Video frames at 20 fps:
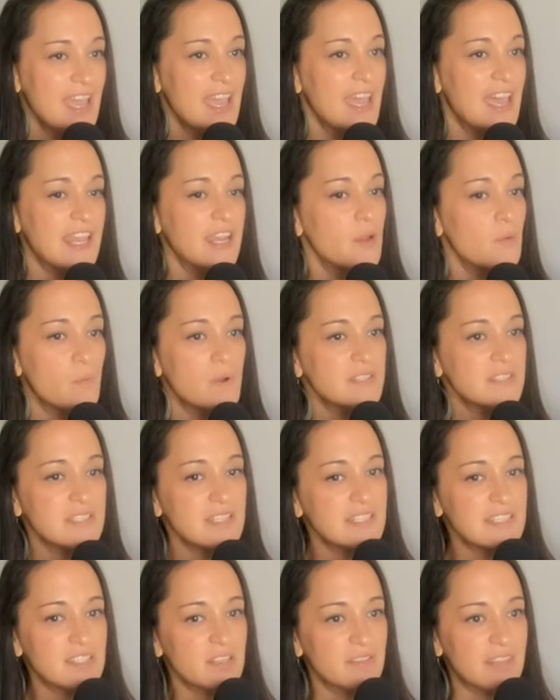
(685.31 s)
And it wasn't
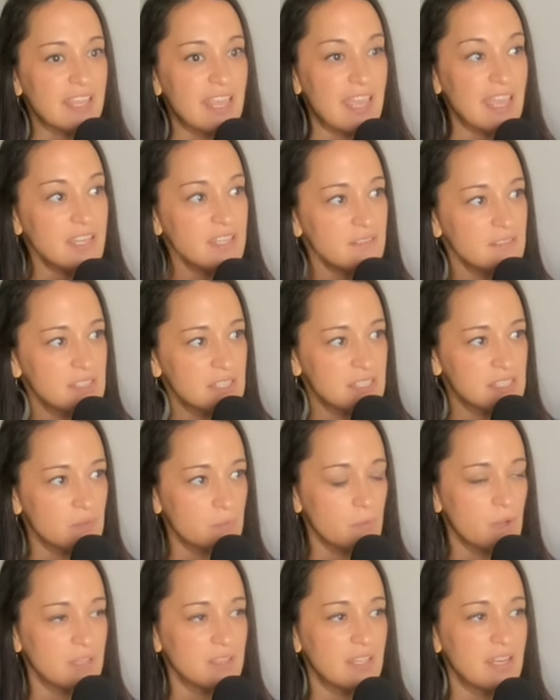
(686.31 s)
until the end of season
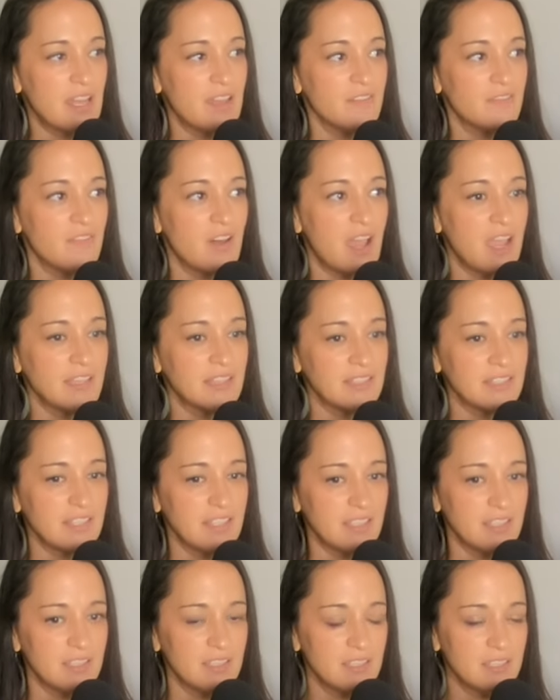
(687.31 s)
one that I
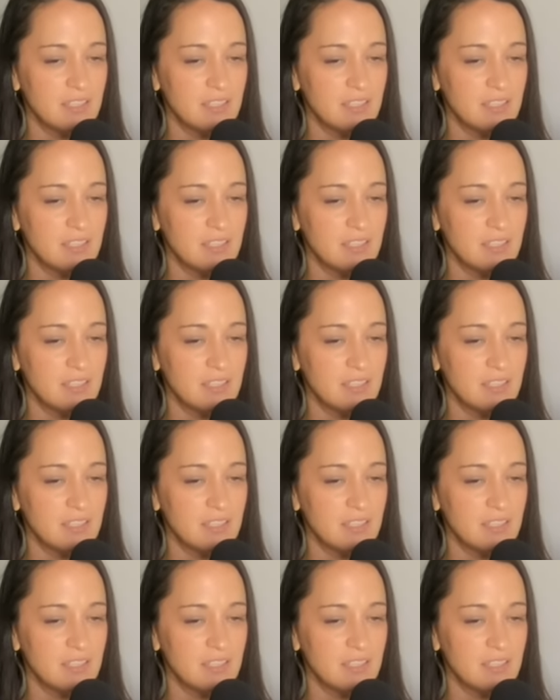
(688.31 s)
finally